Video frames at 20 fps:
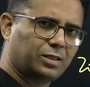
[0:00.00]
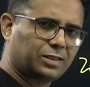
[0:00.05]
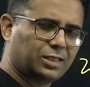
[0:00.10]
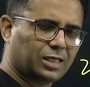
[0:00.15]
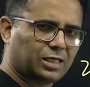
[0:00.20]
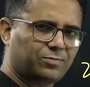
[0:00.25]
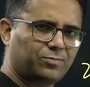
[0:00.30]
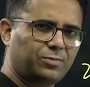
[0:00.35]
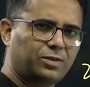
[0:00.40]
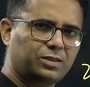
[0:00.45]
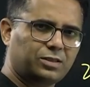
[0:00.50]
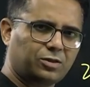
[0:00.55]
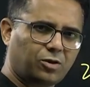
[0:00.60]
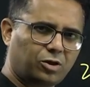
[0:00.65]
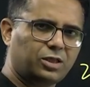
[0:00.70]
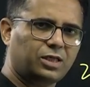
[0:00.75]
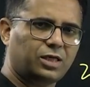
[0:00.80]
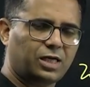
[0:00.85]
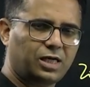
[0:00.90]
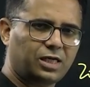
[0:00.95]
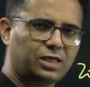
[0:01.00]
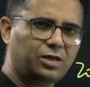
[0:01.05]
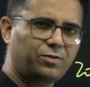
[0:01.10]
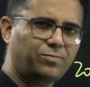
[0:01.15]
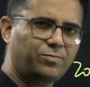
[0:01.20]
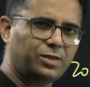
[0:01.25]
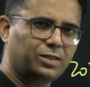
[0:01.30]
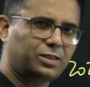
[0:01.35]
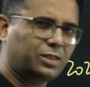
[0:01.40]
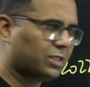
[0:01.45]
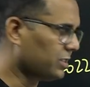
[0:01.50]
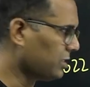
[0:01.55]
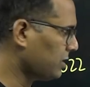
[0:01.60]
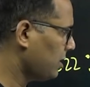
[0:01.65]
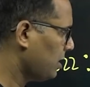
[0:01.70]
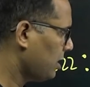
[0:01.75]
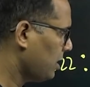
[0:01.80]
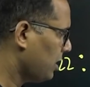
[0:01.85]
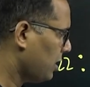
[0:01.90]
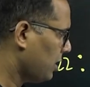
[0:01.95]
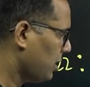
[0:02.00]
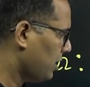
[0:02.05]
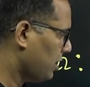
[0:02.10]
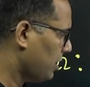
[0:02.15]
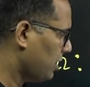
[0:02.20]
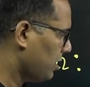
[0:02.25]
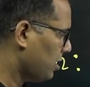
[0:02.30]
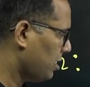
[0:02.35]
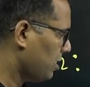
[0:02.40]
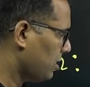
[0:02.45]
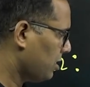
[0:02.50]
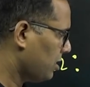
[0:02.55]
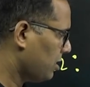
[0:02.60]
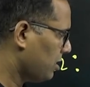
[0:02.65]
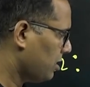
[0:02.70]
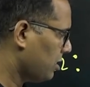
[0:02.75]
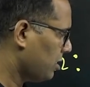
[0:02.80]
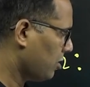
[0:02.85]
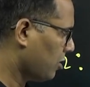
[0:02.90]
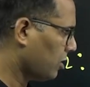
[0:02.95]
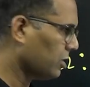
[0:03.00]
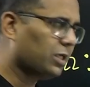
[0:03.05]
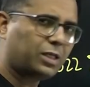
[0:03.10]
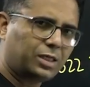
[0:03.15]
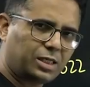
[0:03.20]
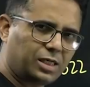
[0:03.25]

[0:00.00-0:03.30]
That means on a relative basis, the